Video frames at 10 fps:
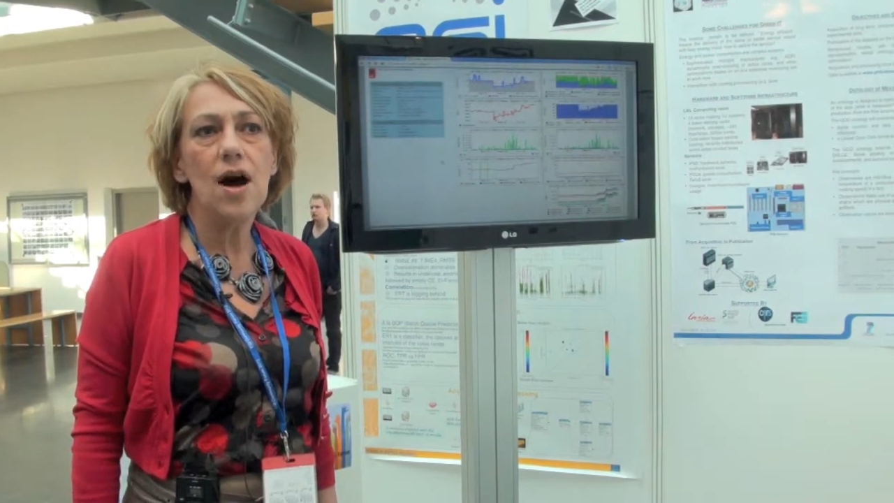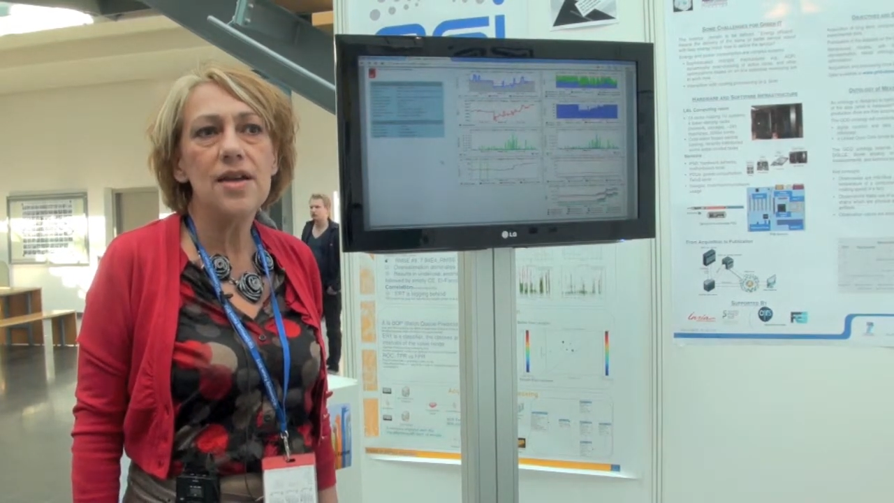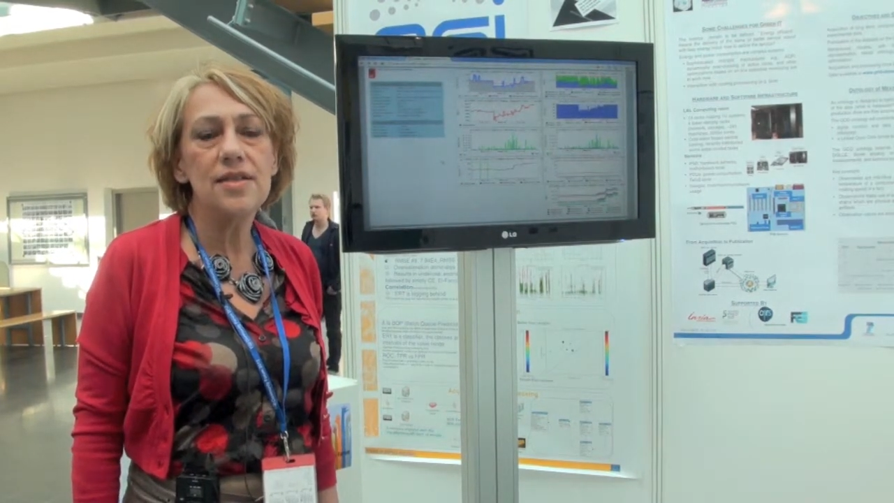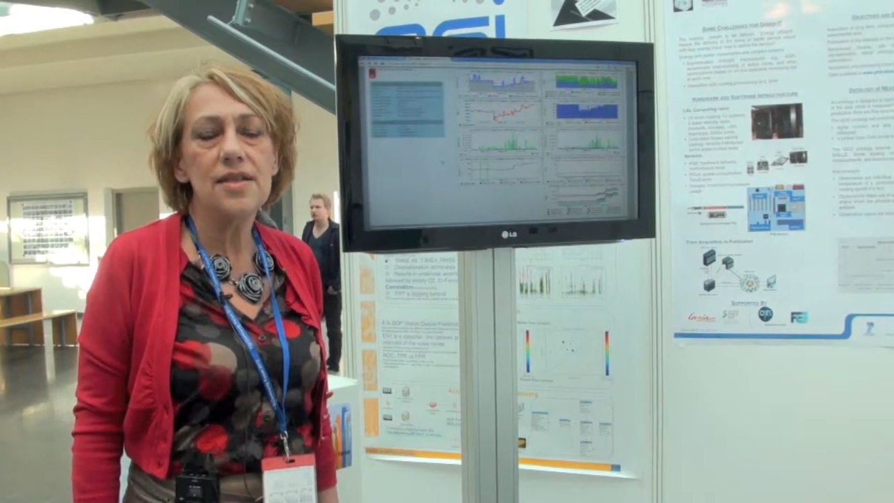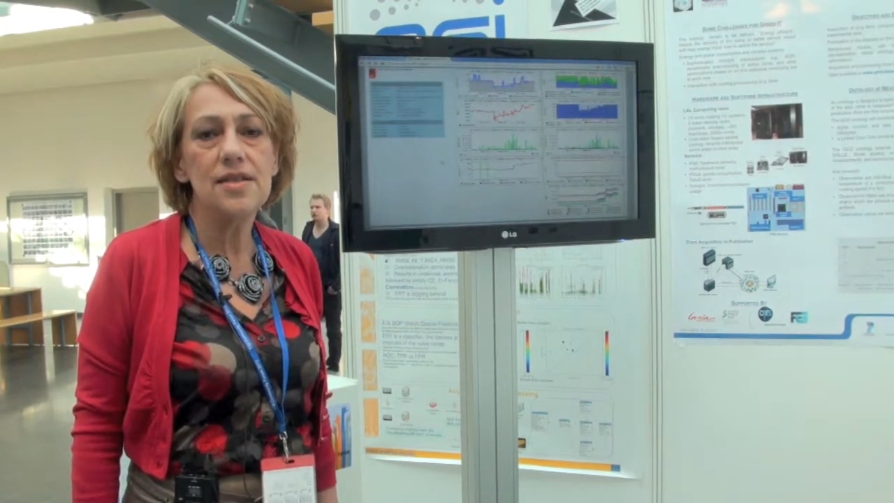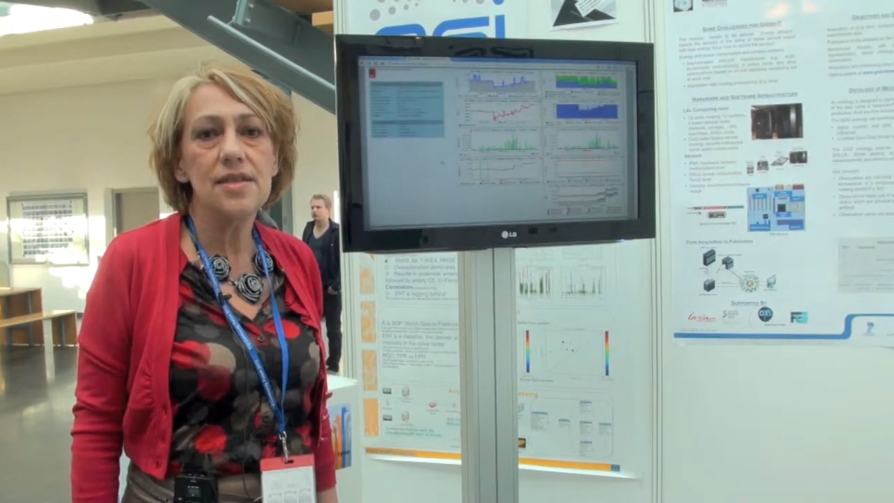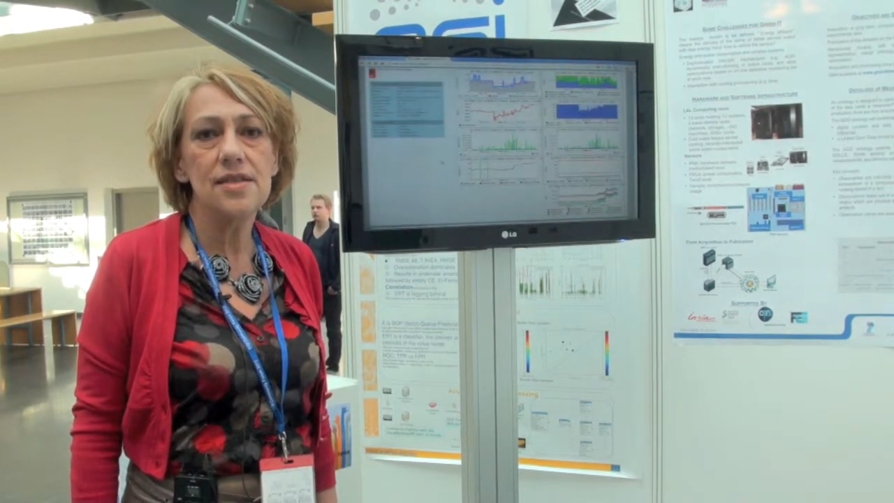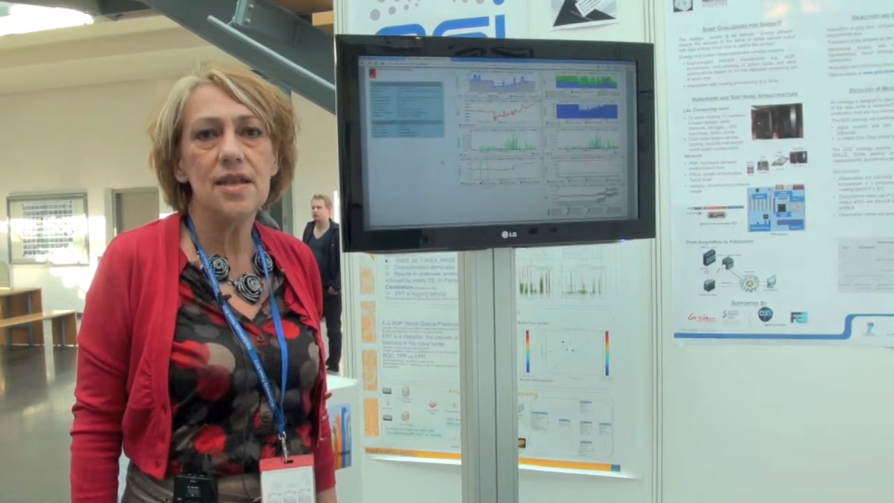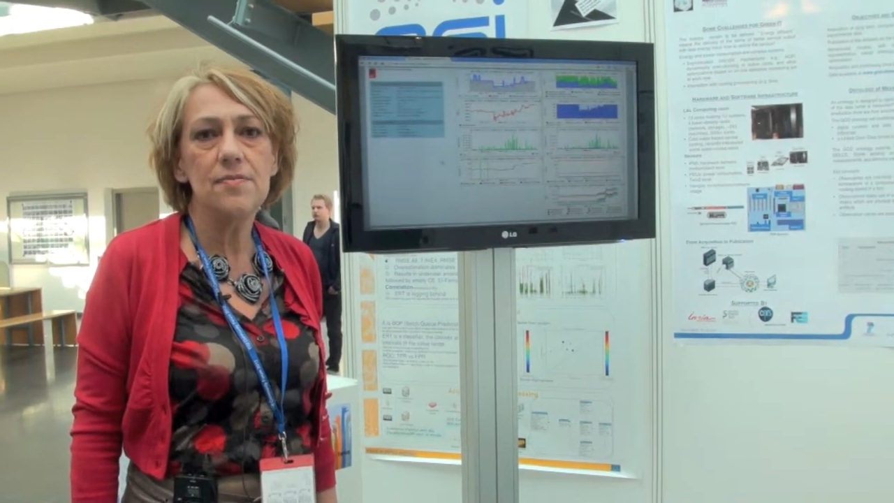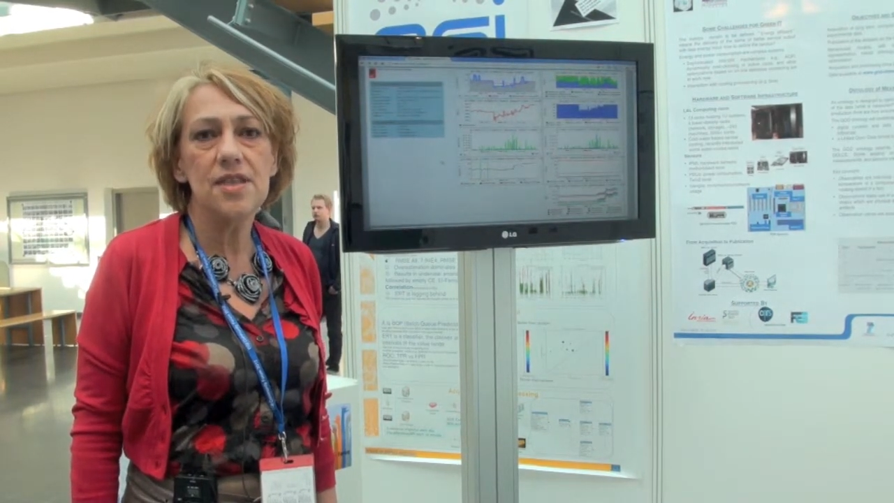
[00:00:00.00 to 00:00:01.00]
IT
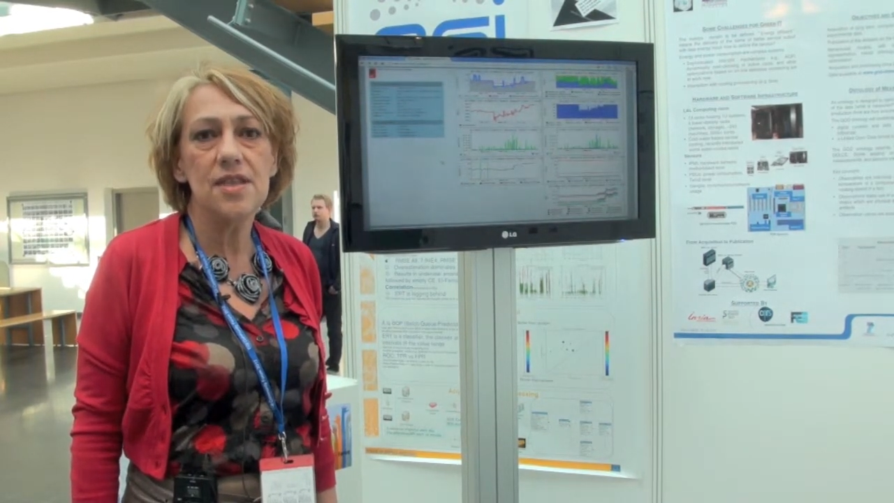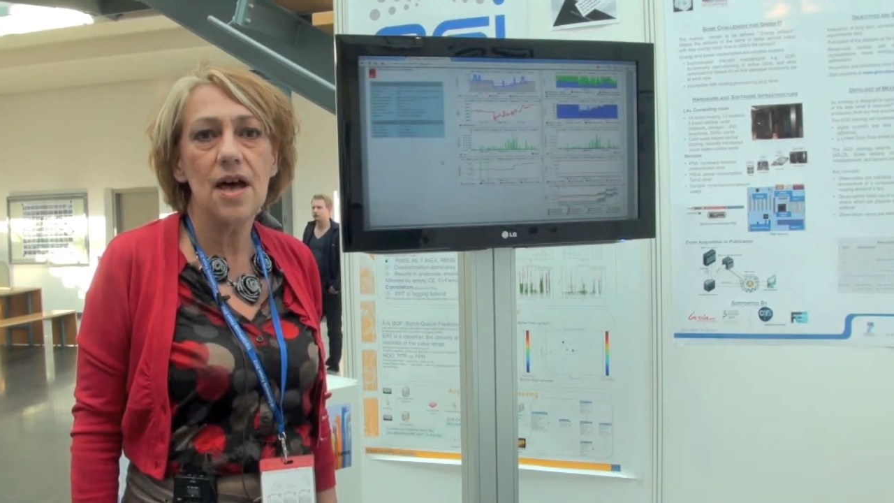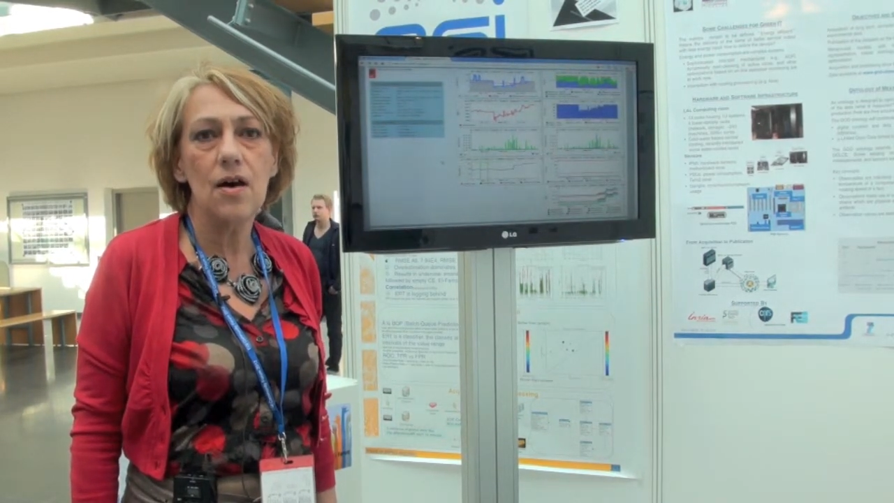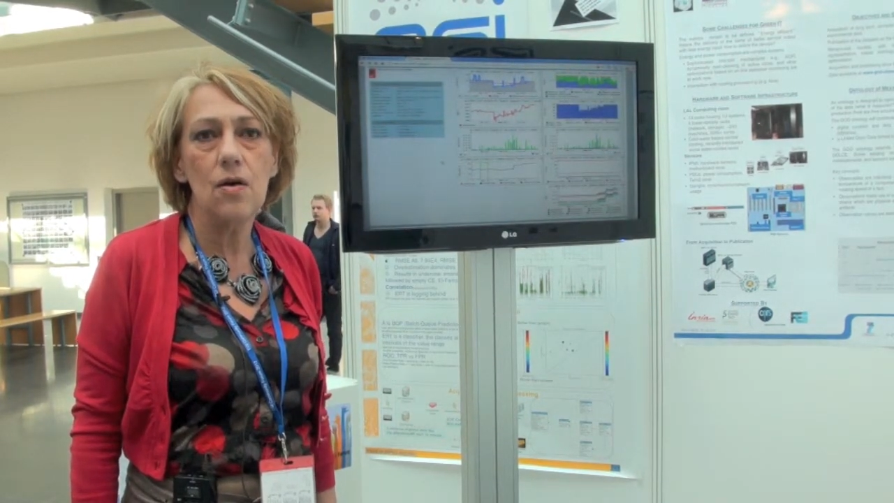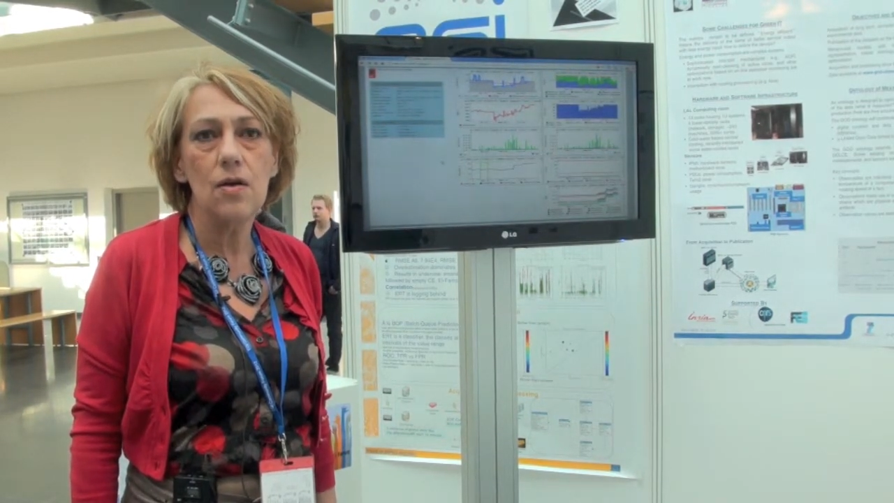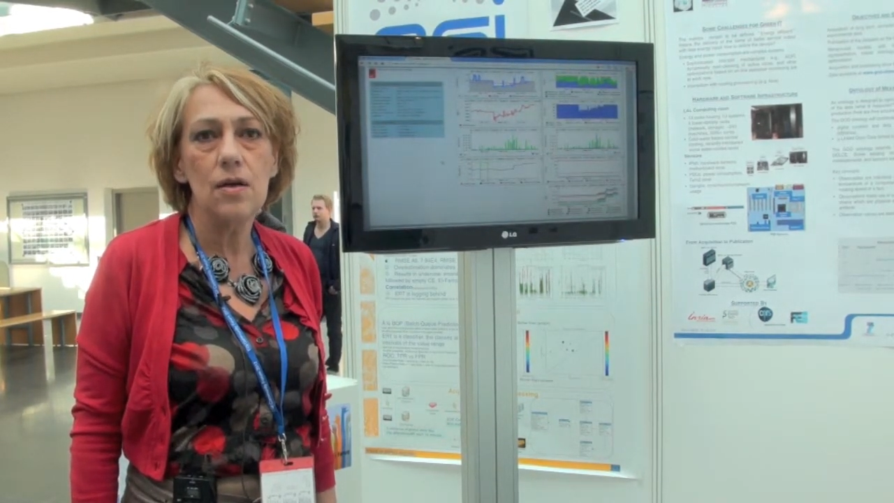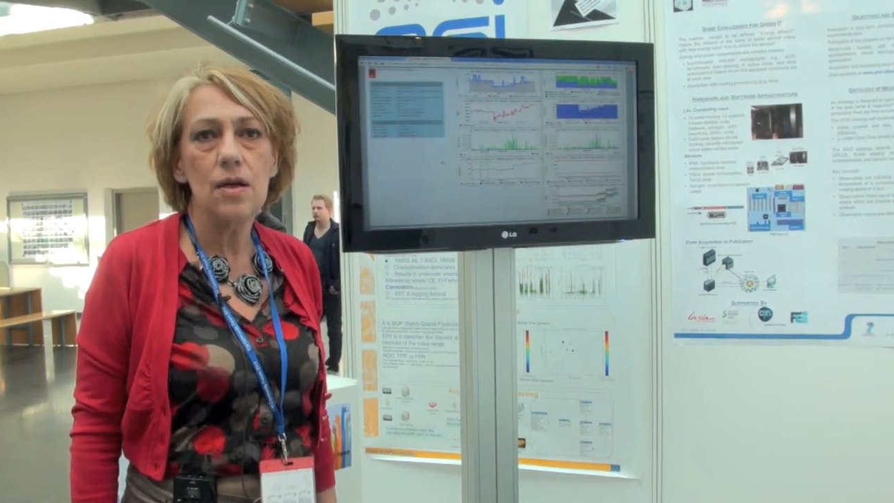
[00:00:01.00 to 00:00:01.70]
systems now.